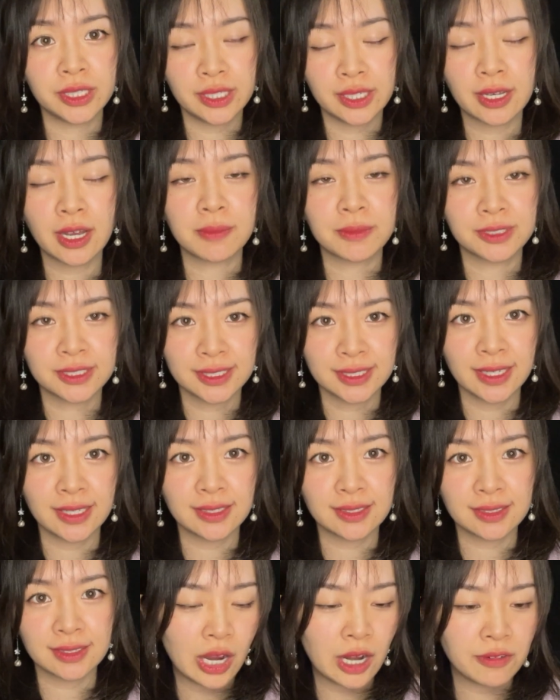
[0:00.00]
e-commerce
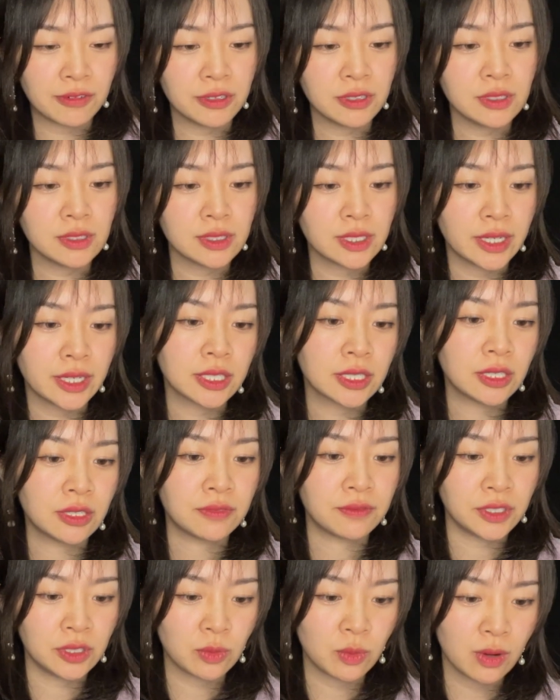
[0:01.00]
site. I really like
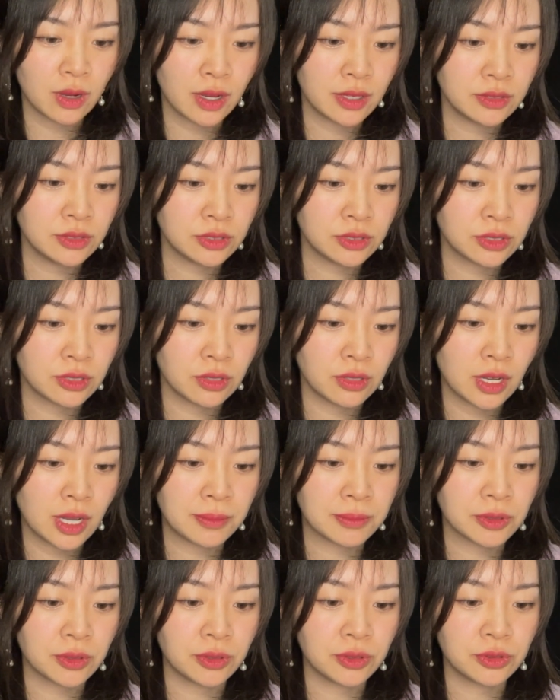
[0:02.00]
V1, so
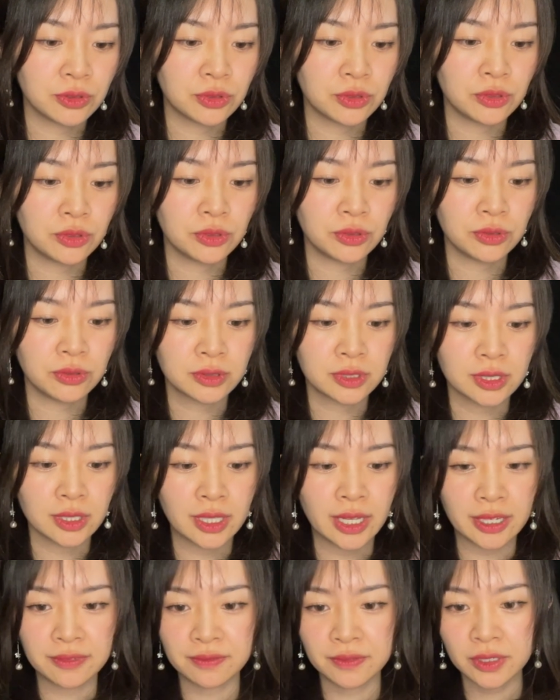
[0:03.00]
I'm going to
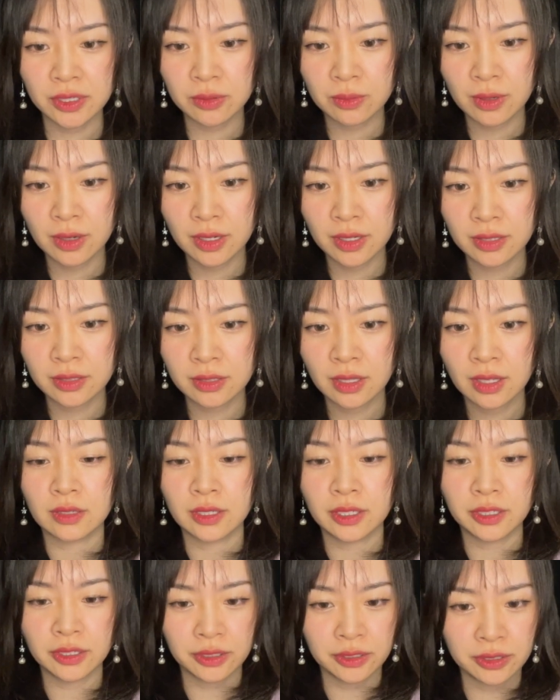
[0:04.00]
select V1
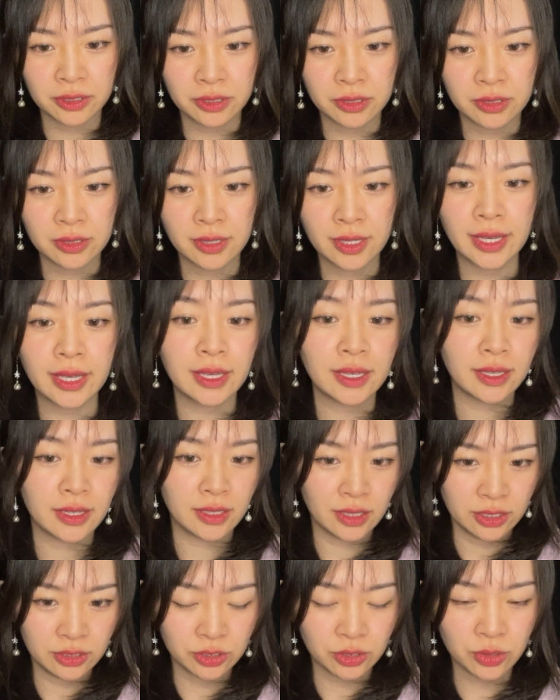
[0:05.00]
here, and
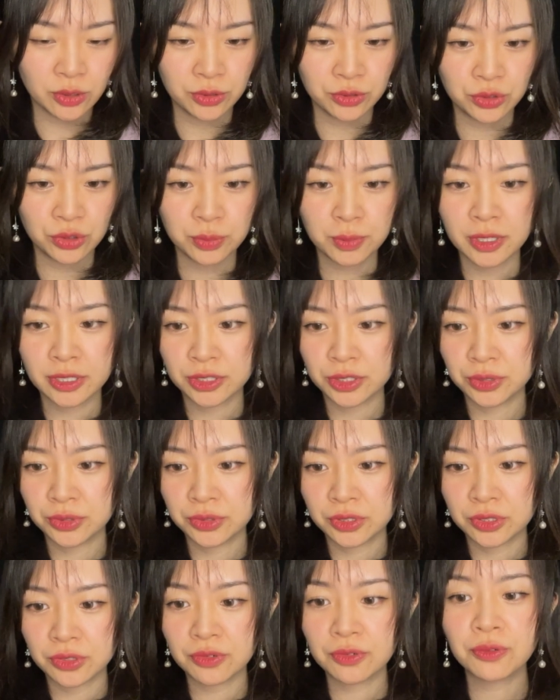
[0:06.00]
it's going to produce
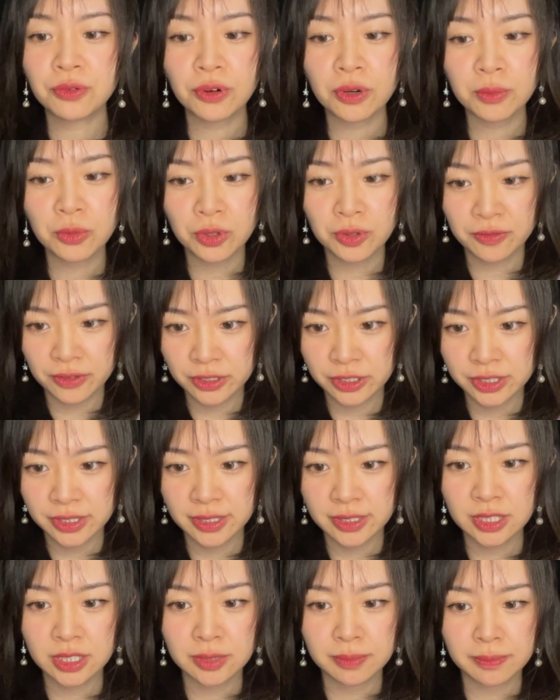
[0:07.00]
four more
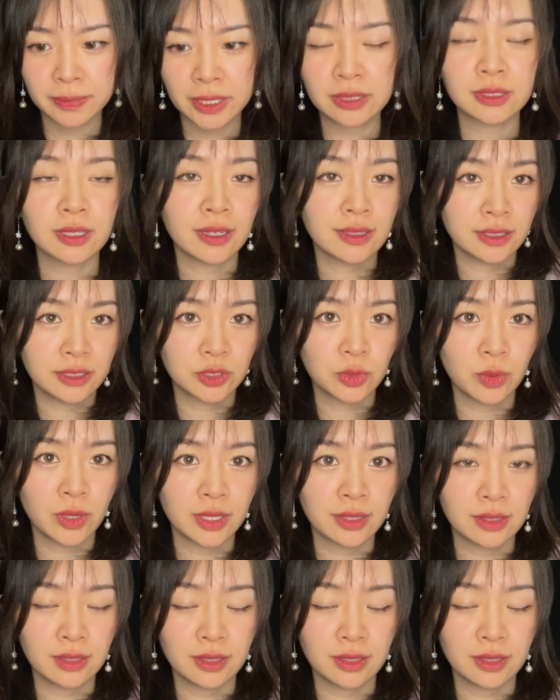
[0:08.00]
versions based on this one.